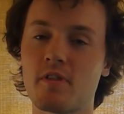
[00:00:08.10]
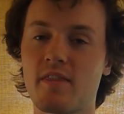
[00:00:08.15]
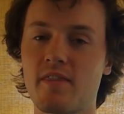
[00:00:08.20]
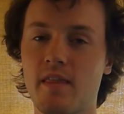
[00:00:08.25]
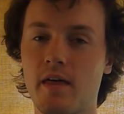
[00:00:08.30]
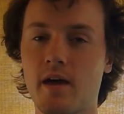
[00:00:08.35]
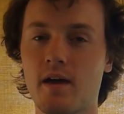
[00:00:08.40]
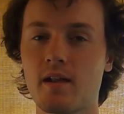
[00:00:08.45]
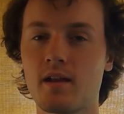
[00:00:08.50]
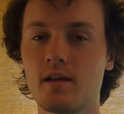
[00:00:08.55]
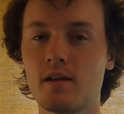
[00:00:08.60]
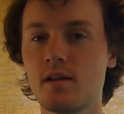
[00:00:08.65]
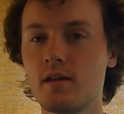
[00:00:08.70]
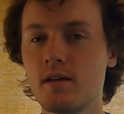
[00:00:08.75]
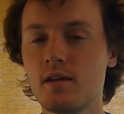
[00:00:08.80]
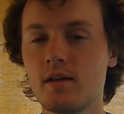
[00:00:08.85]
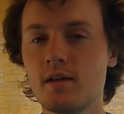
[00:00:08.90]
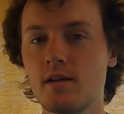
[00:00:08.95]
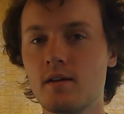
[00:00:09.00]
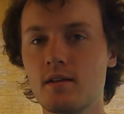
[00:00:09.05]
than that
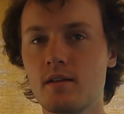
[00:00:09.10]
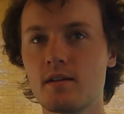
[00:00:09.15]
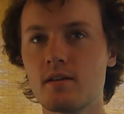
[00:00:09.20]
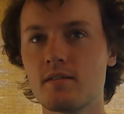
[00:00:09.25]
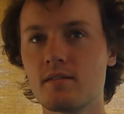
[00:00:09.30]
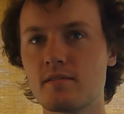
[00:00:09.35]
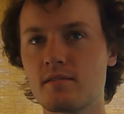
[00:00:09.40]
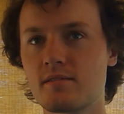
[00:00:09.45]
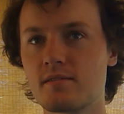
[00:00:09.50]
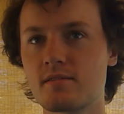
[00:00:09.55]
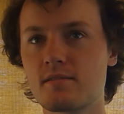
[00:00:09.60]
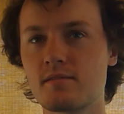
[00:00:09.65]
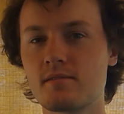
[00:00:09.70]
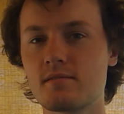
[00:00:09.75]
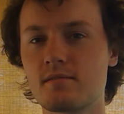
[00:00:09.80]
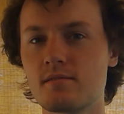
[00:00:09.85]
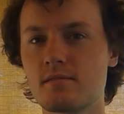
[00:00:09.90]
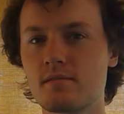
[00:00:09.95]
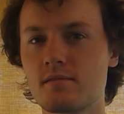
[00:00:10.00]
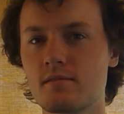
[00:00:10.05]

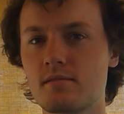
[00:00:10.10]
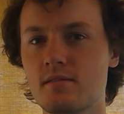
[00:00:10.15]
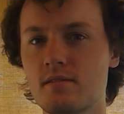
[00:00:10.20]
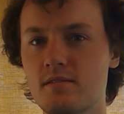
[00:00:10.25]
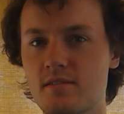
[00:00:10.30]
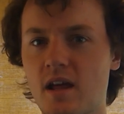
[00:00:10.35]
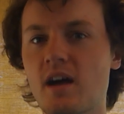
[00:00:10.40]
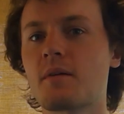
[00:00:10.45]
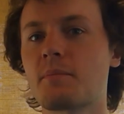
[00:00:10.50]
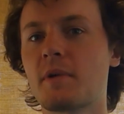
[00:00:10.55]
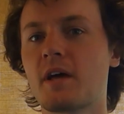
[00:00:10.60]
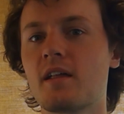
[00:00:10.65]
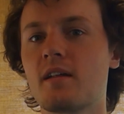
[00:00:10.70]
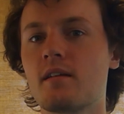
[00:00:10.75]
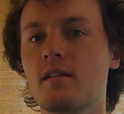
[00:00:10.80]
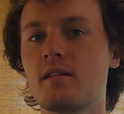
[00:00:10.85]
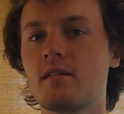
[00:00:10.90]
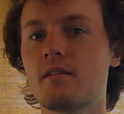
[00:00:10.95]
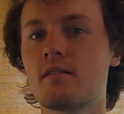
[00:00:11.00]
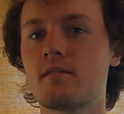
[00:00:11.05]
is stack mat.
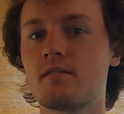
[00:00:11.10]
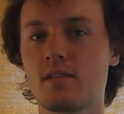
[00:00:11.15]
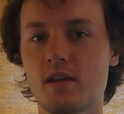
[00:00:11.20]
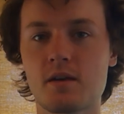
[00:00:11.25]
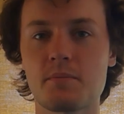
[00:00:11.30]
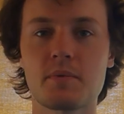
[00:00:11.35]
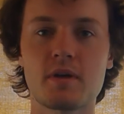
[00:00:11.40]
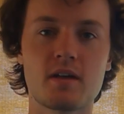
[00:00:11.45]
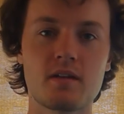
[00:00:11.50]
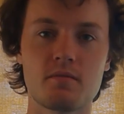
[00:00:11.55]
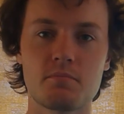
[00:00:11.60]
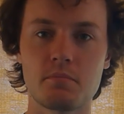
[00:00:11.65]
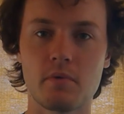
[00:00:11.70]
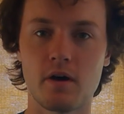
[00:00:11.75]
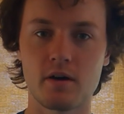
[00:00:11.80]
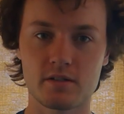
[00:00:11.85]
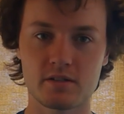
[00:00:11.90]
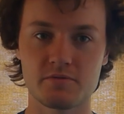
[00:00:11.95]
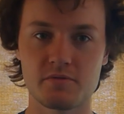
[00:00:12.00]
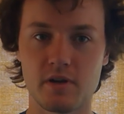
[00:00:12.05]
Stack mat,
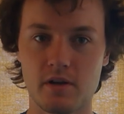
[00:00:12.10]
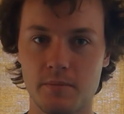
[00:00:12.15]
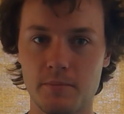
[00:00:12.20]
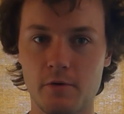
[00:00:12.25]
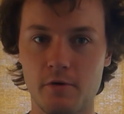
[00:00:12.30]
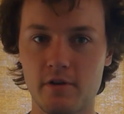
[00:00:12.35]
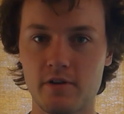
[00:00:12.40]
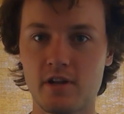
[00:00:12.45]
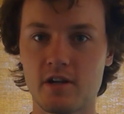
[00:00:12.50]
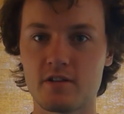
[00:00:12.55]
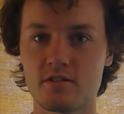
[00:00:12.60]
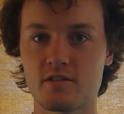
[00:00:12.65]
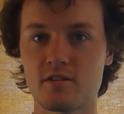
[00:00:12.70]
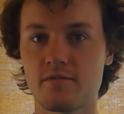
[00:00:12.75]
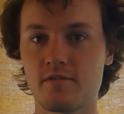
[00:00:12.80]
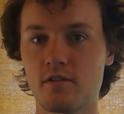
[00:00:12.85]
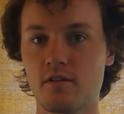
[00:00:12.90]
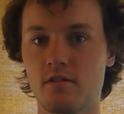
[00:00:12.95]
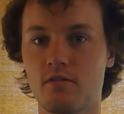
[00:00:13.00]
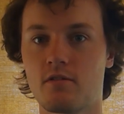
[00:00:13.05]
box, random orientation
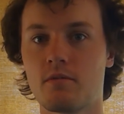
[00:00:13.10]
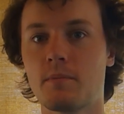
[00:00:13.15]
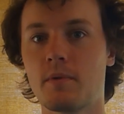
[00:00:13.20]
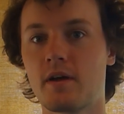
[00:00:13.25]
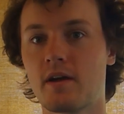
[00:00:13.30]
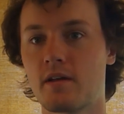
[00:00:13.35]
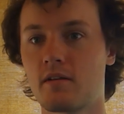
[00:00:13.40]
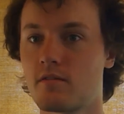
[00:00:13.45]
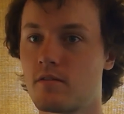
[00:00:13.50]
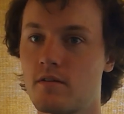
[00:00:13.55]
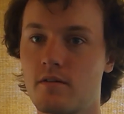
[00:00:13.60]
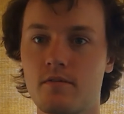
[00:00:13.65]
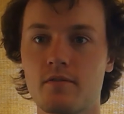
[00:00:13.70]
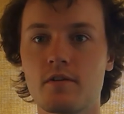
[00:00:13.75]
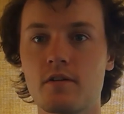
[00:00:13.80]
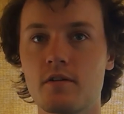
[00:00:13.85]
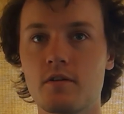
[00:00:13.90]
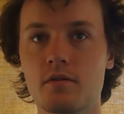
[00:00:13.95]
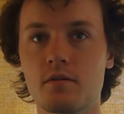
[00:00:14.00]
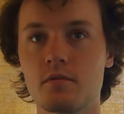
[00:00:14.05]
if you do three blind, or if
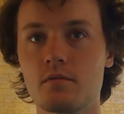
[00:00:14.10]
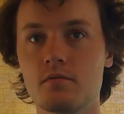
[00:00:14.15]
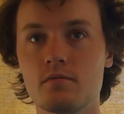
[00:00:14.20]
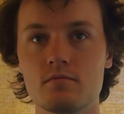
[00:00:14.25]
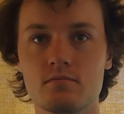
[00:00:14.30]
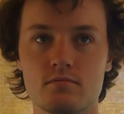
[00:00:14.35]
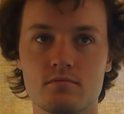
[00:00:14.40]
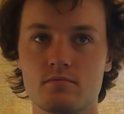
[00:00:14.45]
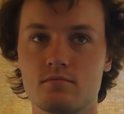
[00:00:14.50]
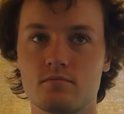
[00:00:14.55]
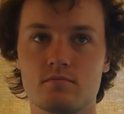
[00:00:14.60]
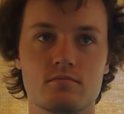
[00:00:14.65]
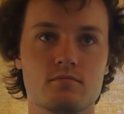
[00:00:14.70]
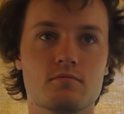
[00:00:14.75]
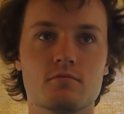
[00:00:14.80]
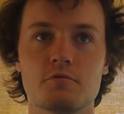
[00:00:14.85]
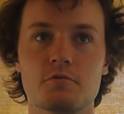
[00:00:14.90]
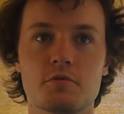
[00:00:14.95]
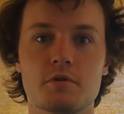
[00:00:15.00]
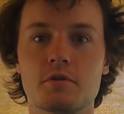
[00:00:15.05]
you do
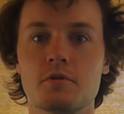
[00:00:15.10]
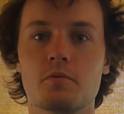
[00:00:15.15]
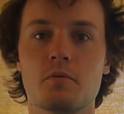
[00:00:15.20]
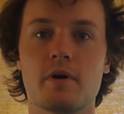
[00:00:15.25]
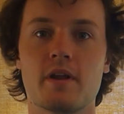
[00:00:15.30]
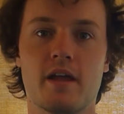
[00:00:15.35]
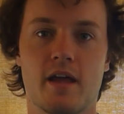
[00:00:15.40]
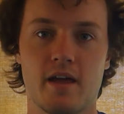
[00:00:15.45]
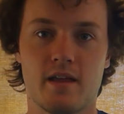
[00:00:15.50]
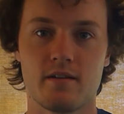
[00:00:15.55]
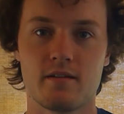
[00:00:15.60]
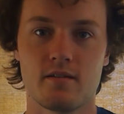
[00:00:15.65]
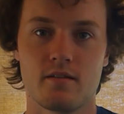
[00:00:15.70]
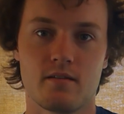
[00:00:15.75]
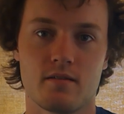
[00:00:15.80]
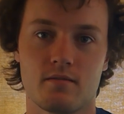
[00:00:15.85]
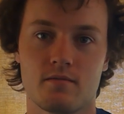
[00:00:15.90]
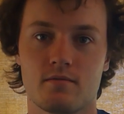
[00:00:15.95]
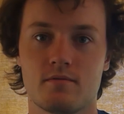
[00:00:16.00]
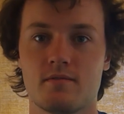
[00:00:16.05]
real one-handed,
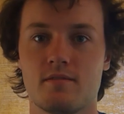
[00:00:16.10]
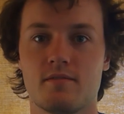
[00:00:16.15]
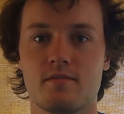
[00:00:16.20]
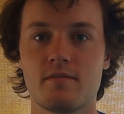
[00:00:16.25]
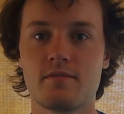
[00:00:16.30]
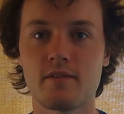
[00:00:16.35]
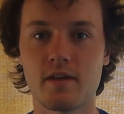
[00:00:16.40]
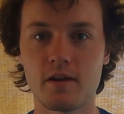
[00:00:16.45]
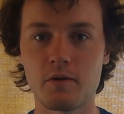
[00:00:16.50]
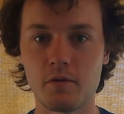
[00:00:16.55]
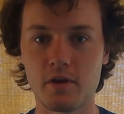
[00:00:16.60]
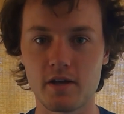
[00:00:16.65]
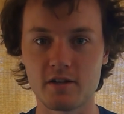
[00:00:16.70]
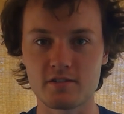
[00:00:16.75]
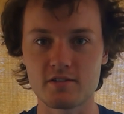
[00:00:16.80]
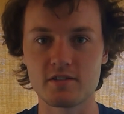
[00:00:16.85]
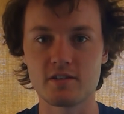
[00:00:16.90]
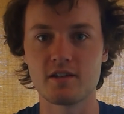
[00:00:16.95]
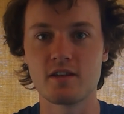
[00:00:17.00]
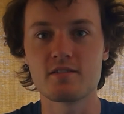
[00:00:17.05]
if anyone
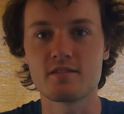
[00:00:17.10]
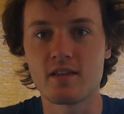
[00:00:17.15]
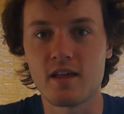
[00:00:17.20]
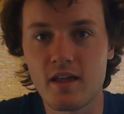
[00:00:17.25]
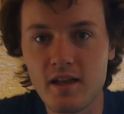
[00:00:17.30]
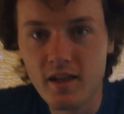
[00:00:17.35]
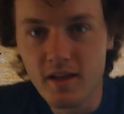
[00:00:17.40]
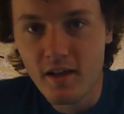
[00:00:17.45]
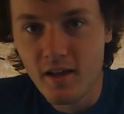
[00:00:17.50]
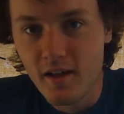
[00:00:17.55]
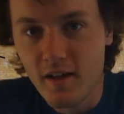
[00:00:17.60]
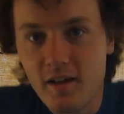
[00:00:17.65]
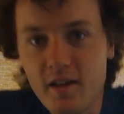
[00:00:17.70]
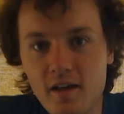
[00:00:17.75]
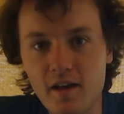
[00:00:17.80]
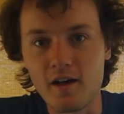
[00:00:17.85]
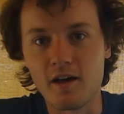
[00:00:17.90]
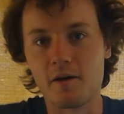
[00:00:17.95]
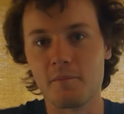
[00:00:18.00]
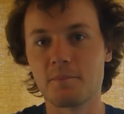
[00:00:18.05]
actually does that.
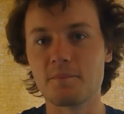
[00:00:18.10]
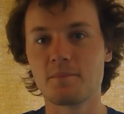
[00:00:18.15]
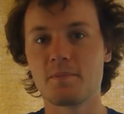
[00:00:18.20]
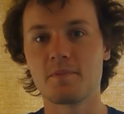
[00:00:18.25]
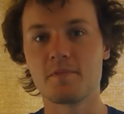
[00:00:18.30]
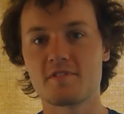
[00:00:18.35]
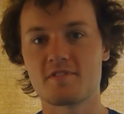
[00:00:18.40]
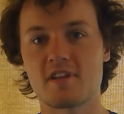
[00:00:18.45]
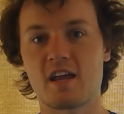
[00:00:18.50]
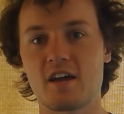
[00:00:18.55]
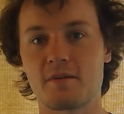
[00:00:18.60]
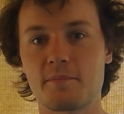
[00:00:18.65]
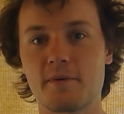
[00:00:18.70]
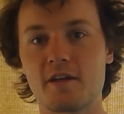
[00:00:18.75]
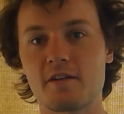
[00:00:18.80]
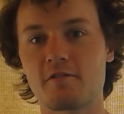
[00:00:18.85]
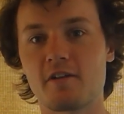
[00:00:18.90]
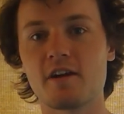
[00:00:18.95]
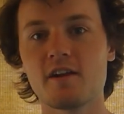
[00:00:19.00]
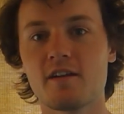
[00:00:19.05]
Stack mat,
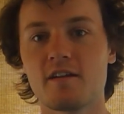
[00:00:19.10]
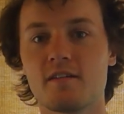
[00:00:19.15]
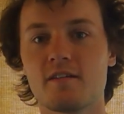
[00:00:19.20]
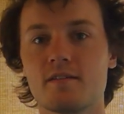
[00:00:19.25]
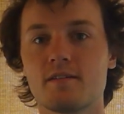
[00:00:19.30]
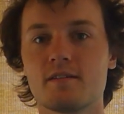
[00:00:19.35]
right?